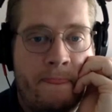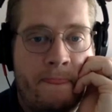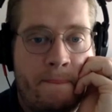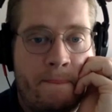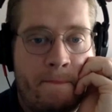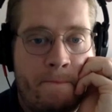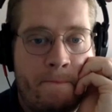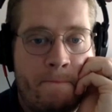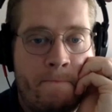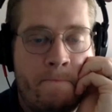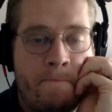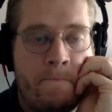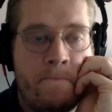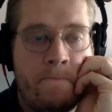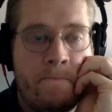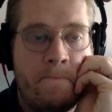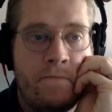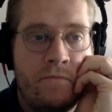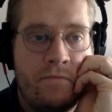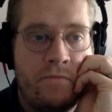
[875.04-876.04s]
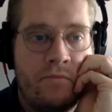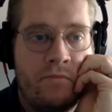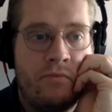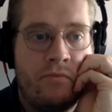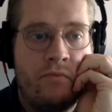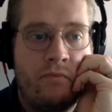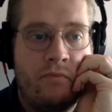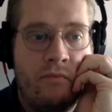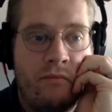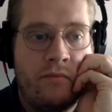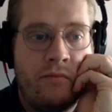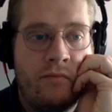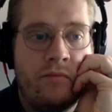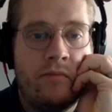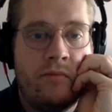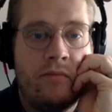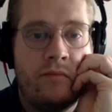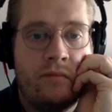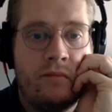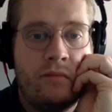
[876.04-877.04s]

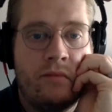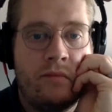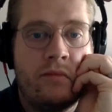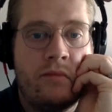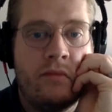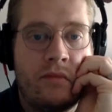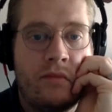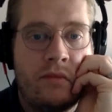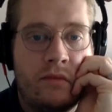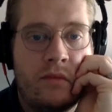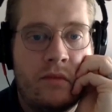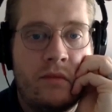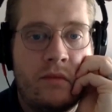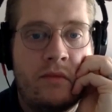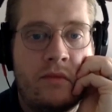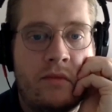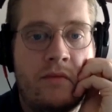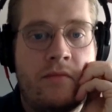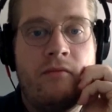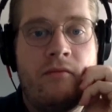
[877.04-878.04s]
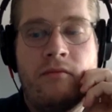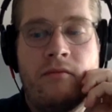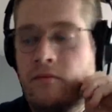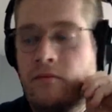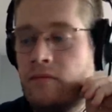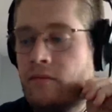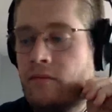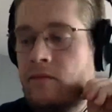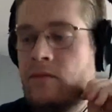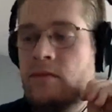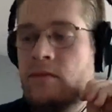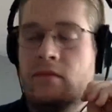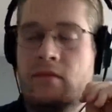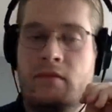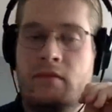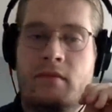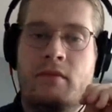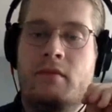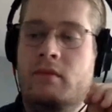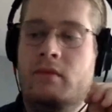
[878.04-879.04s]

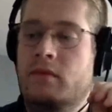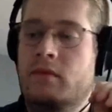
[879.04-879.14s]
(not speaking)